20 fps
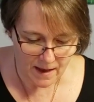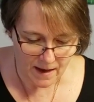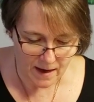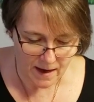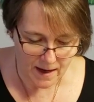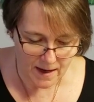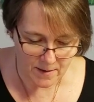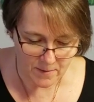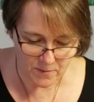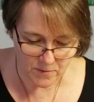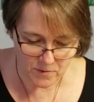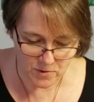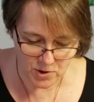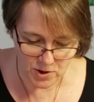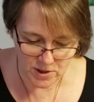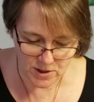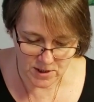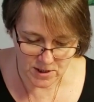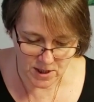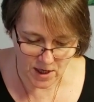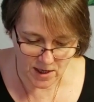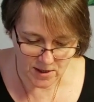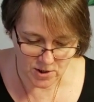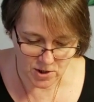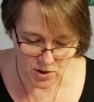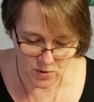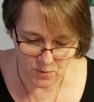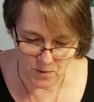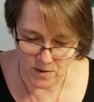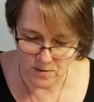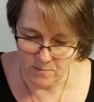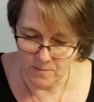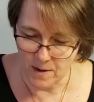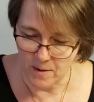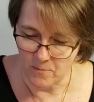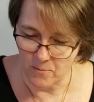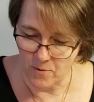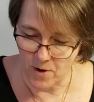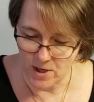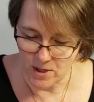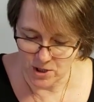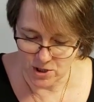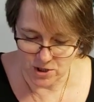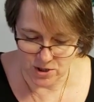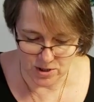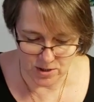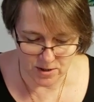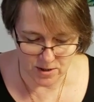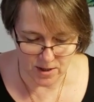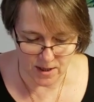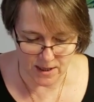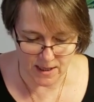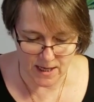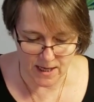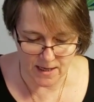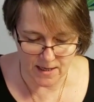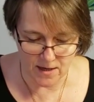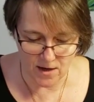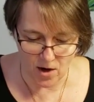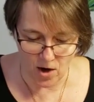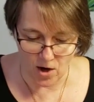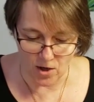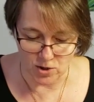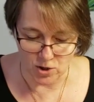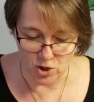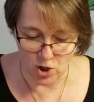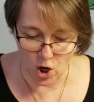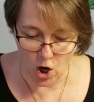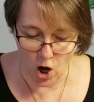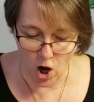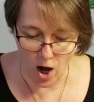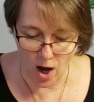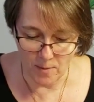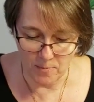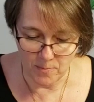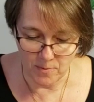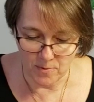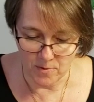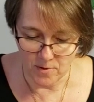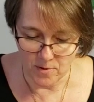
I just touched with my brush again on top